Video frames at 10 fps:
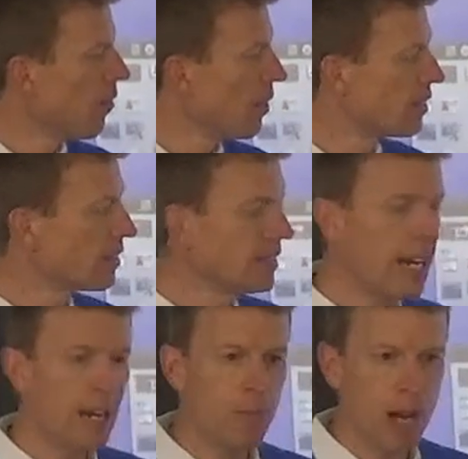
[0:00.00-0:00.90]
the
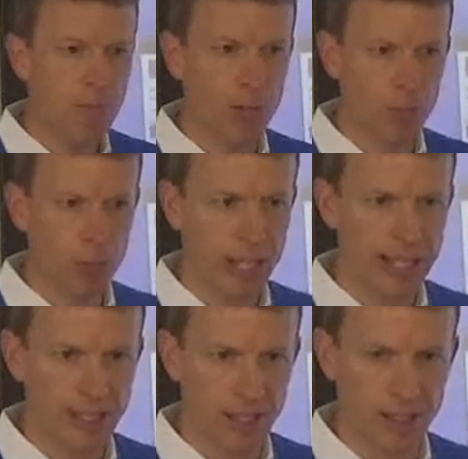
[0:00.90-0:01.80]
same number of
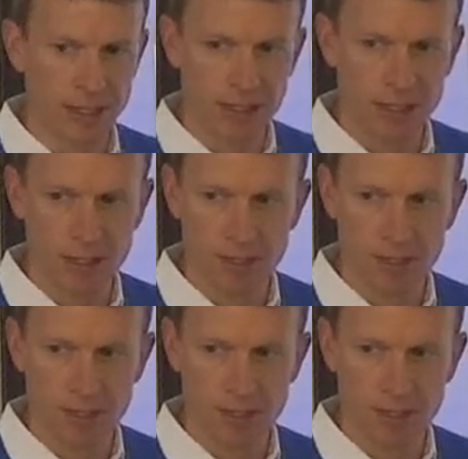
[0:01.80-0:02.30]
places